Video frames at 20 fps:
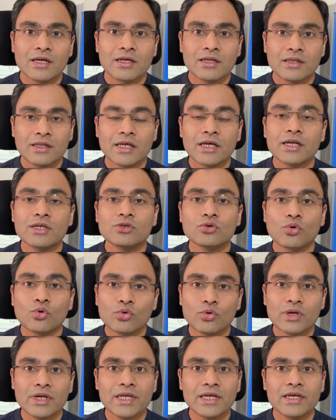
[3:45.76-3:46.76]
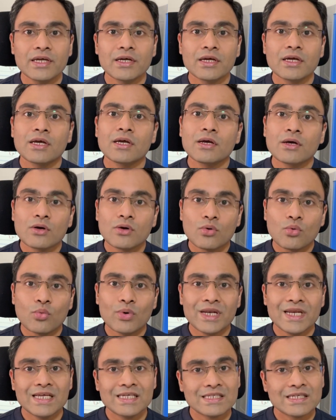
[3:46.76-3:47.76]
There is only
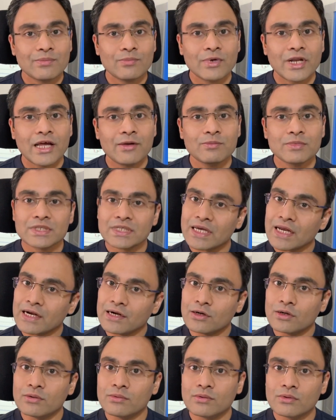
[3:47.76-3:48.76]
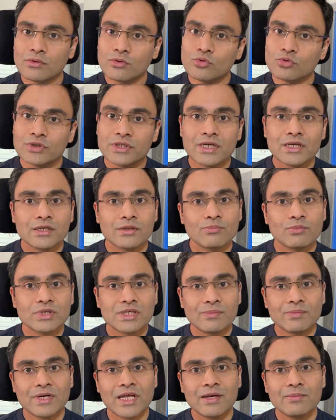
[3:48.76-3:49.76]
winning sometimes and losing
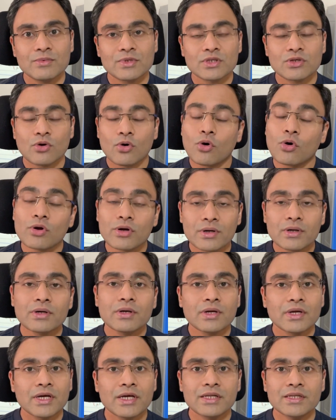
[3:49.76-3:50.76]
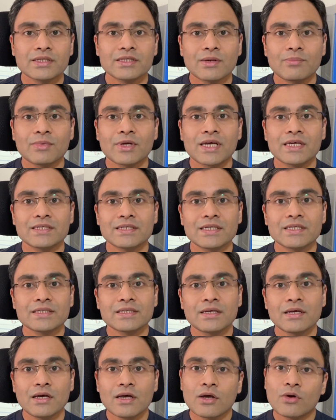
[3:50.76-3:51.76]
sometimes, or in some
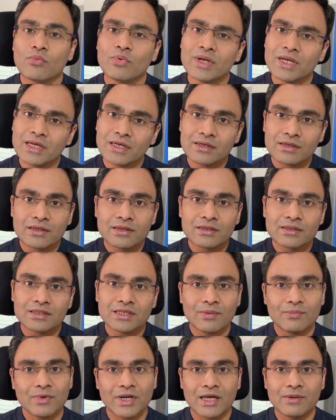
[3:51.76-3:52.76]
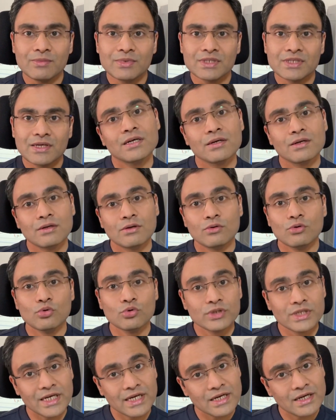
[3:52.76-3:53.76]
cases, winning sometimes,
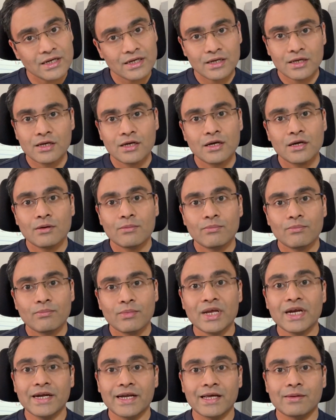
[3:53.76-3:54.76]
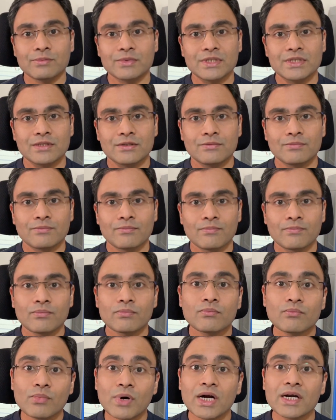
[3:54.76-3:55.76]
losing many times.
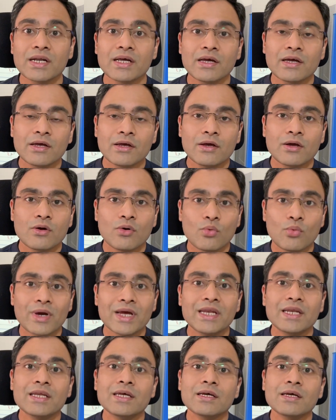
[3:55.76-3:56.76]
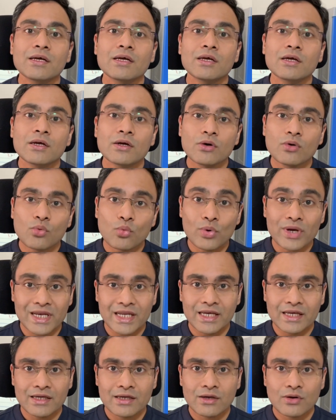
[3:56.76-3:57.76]
But when
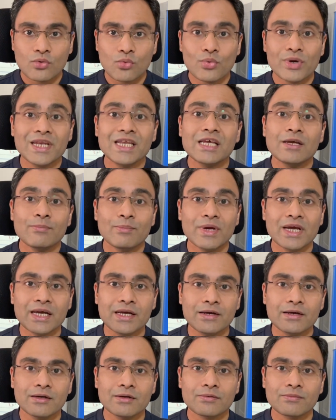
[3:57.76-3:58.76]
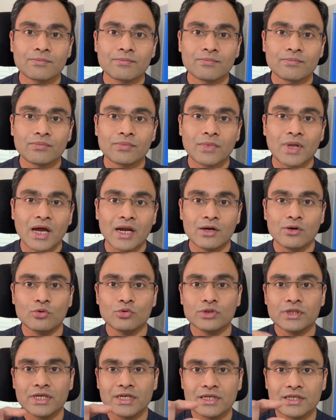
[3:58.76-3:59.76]
winning big and
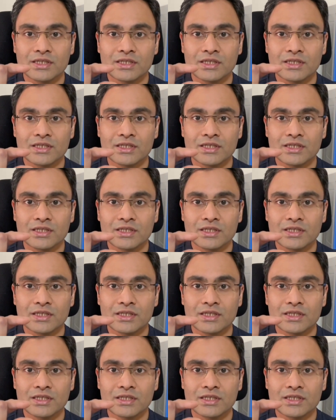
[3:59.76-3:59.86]
losing